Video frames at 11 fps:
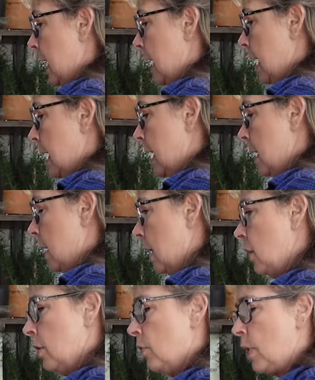And I
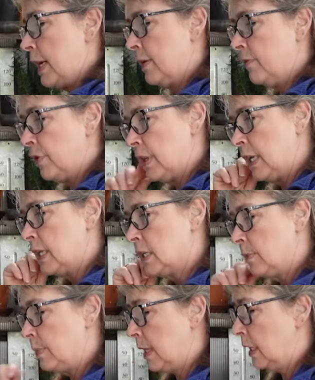could have waited for these
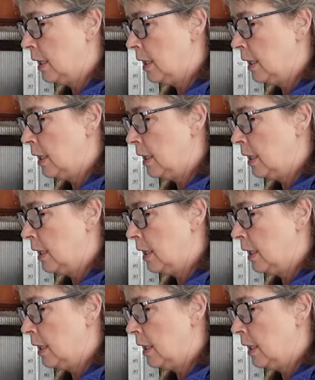to be a